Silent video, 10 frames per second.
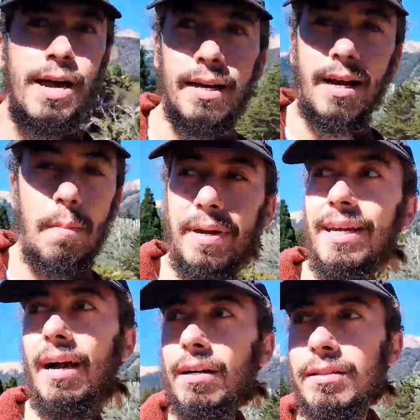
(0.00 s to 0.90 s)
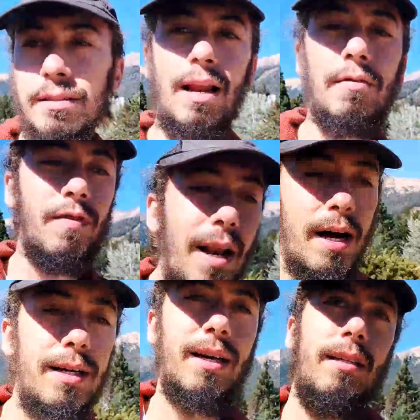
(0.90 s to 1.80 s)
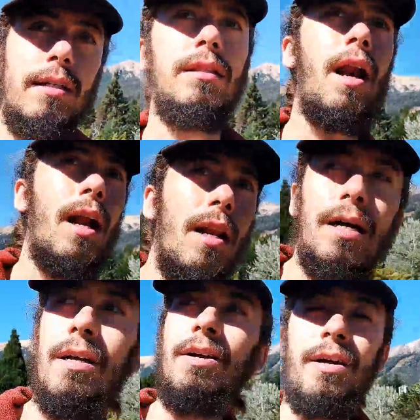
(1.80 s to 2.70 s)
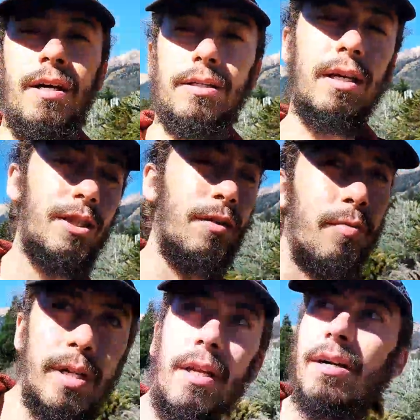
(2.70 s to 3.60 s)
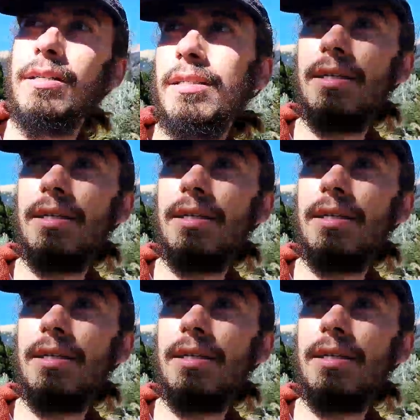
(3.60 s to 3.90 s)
Capilla de la Villa Catedral. It's actually a really nice